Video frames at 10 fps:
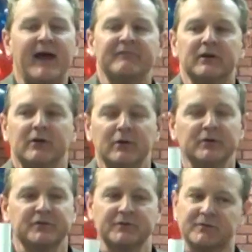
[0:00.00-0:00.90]
have to do
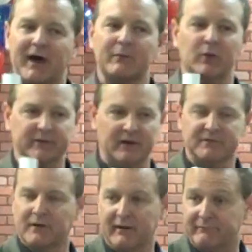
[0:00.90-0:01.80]
is decide what they
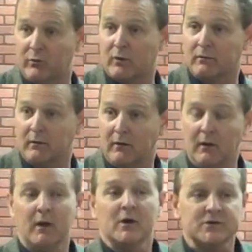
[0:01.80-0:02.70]
stand
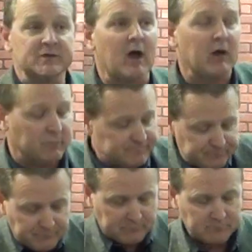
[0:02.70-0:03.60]
for. So,
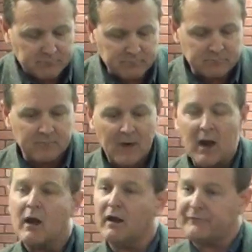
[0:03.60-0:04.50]

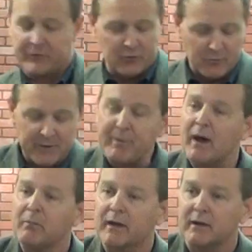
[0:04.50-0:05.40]
if you're a
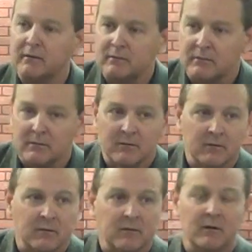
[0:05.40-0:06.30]
Republican
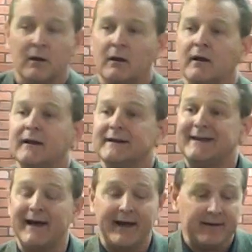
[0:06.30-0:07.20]

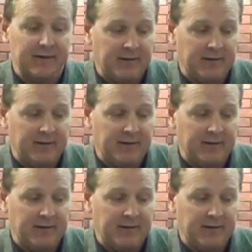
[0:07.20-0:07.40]
that